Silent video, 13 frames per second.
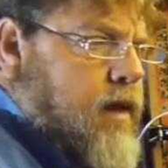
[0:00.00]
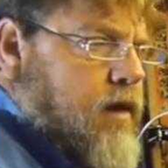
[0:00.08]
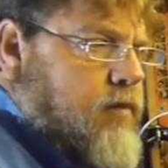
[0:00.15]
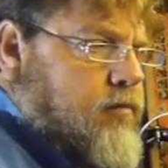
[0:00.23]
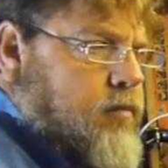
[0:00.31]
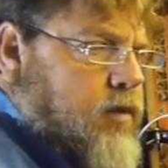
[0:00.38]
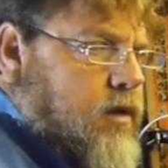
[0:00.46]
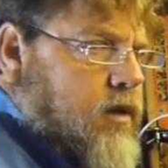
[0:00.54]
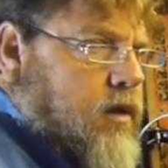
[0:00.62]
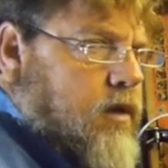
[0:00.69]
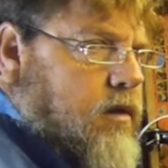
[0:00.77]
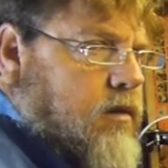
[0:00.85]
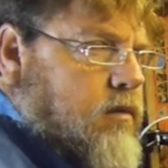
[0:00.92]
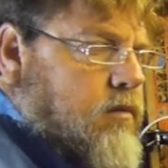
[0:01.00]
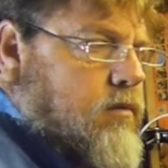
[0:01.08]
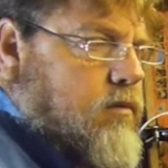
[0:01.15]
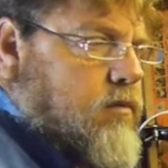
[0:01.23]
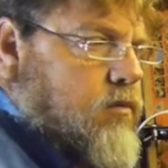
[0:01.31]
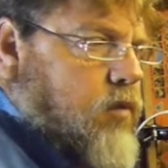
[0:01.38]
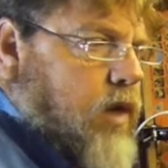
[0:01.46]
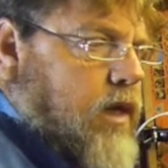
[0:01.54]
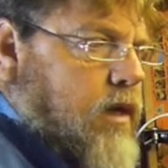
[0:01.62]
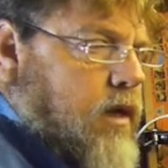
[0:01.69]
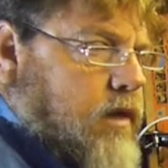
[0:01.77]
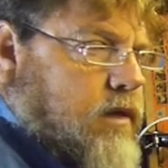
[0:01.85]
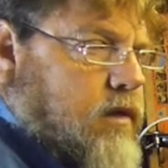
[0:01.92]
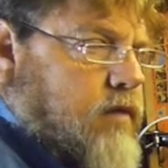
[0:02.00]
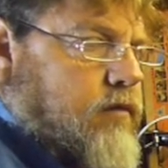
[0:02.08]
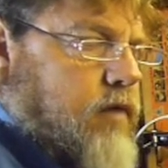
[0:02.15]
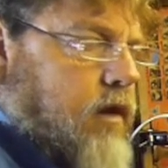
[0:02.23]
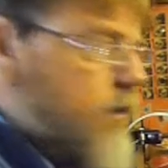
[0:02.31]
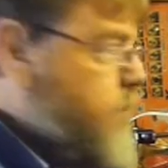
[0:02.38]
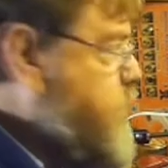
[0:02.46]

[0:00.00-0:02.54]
I've put a way lighter valve